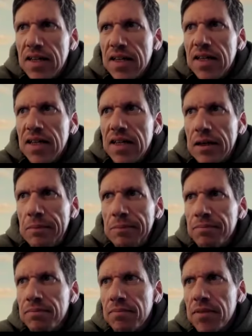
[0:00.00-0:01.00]

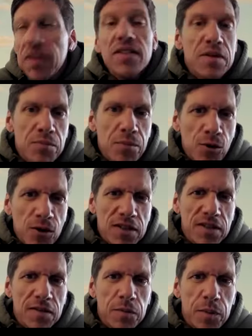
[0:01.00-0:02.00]
is
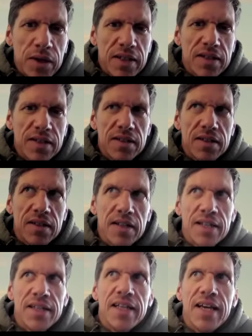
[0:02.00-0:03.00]
important, but
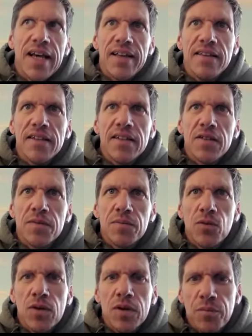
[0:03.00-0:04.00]
in the end, it's
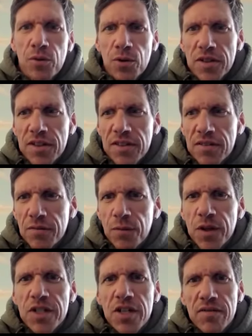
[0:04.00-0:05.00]
more important
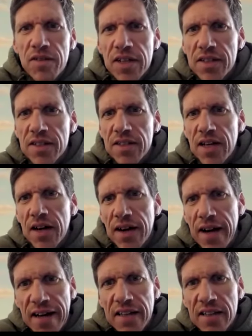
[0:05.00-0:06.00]
which of these are
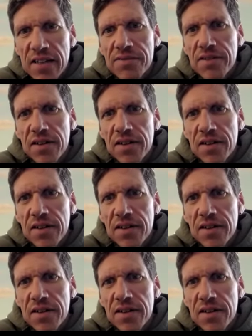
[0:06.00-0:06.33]
active.